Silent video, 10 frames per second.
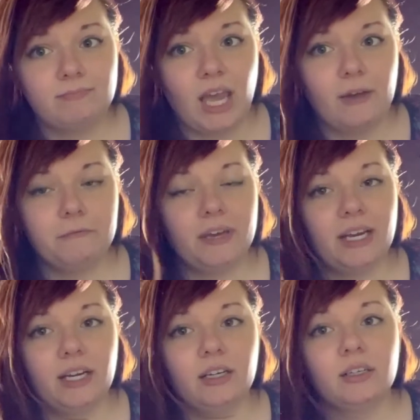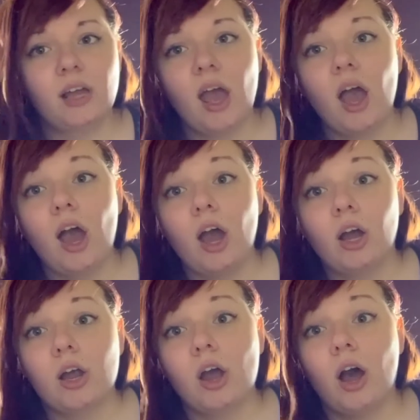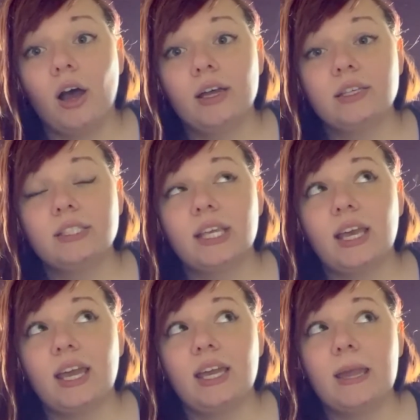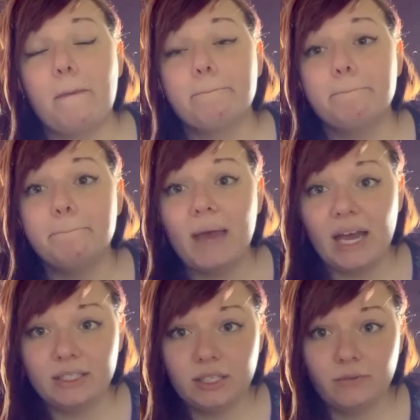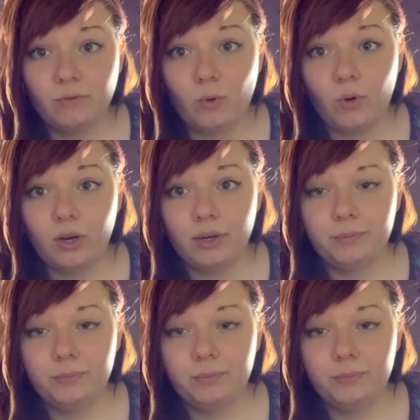affair caused a massive war.